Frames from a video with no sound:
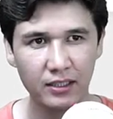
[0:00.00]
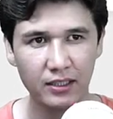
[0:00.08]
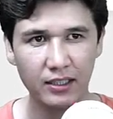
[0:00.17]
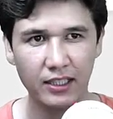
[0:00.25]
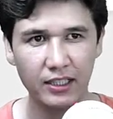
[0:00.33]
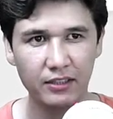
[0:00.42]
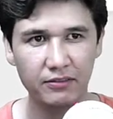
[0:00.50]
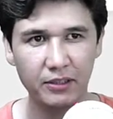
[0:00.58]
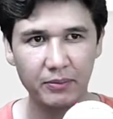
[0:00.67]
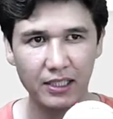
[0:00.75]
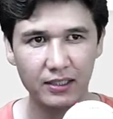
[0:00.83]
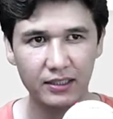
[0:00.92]
and
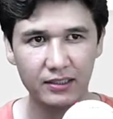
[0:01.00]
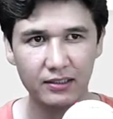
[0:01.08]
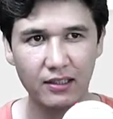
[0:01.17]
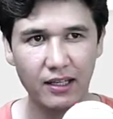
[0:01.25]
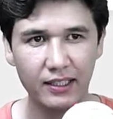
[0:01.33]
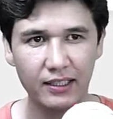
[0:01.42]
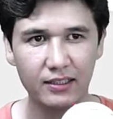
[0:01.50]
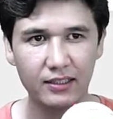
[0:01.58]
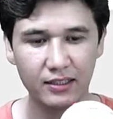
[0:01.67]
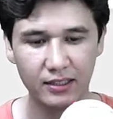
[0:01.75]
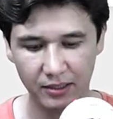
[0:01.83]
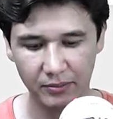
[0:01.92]
female is like
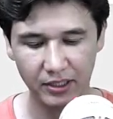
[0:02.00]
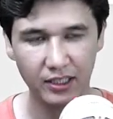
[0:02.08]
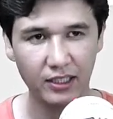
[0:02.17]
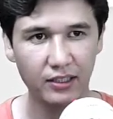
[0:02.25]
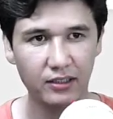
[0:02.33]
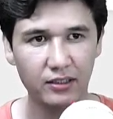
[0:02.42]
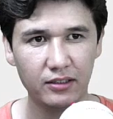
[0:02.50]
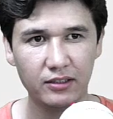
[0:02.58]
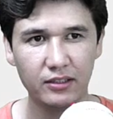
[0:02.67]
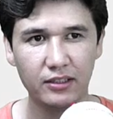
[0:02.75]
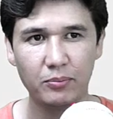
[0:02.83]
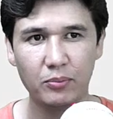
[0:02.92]
coming here,
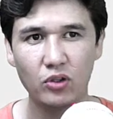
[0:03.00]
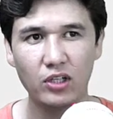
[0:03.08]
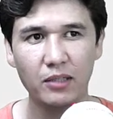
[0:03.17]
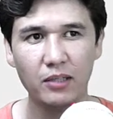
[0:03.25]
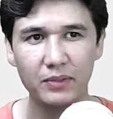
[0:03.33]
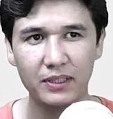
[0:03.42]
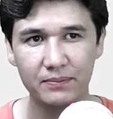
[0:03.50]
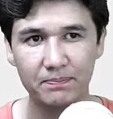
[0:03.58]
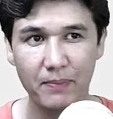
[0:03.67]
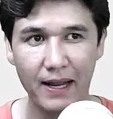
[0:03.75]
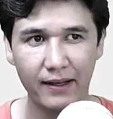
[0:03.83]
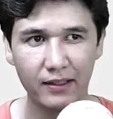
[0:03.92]
the program is
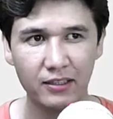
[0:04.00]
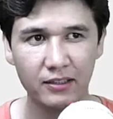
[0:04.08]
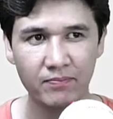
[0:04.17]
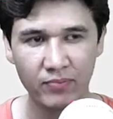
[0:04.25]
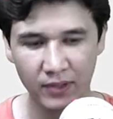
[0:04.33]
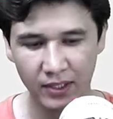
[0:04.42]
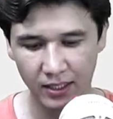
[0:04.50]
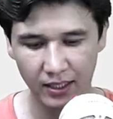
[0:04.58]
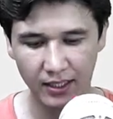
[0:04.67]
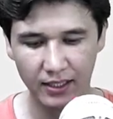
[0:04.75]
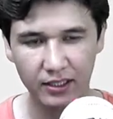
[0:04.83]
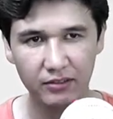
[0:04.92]
blank,
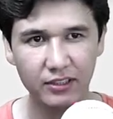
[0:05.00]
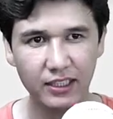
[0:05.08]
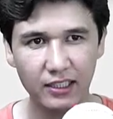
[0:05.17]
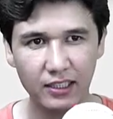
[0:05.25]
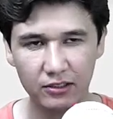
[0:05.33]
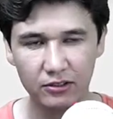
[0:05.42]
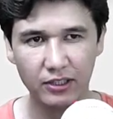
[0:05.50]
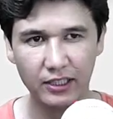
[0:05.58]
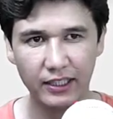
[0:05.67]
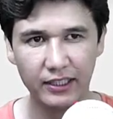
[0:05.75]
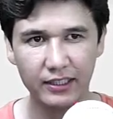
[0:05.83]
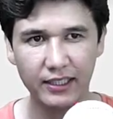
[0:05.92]
and we can also
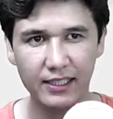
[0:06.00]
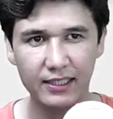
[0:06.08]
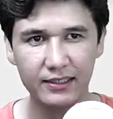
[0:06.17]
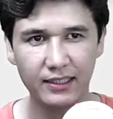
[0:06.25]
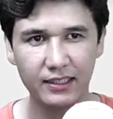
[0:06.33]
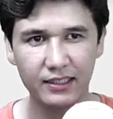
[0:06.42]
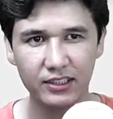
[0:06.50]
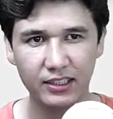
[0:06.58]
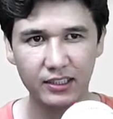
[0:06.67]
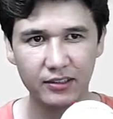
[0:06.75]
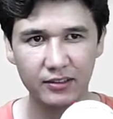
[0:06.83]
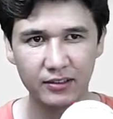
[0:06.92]
write else condition,